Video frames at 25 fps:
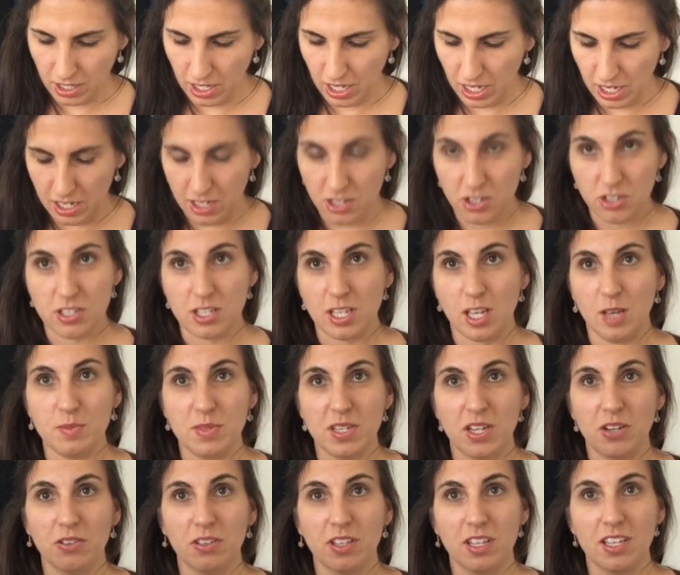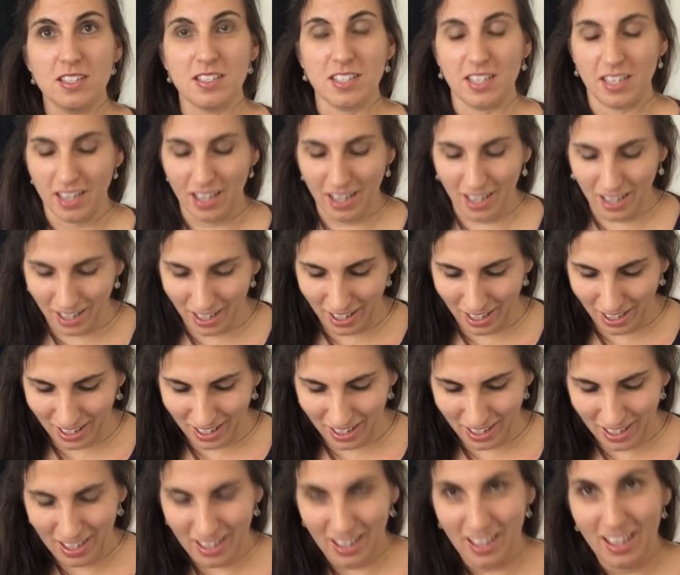Okay, and it just comes out really easy.
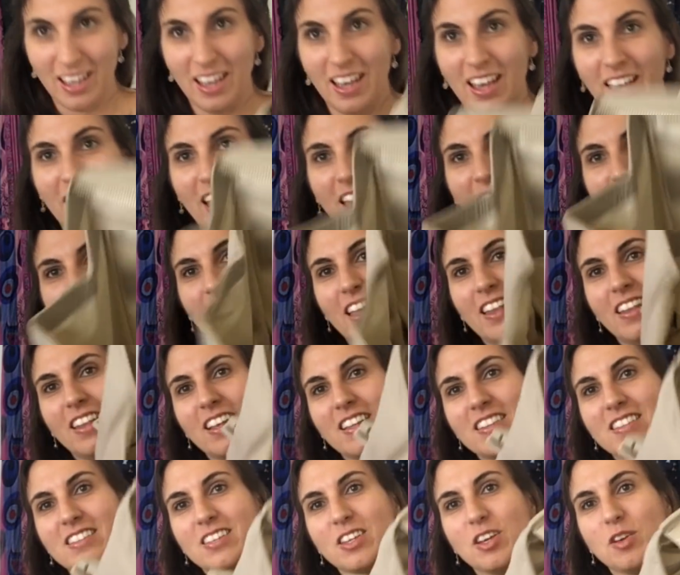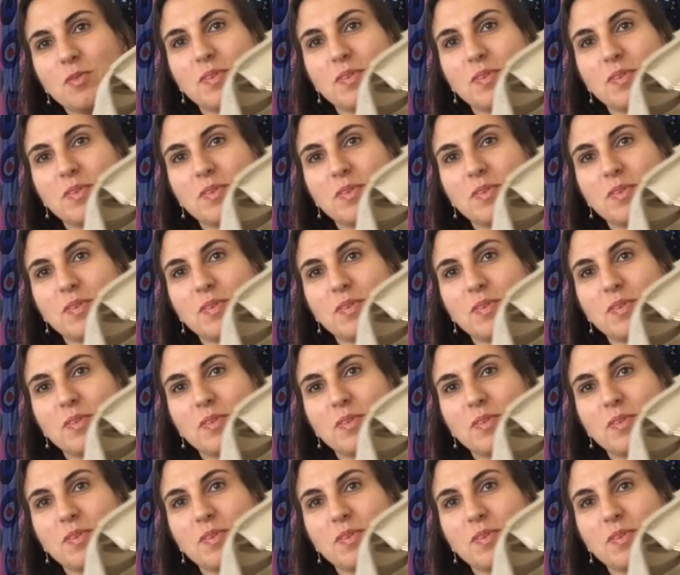And that's the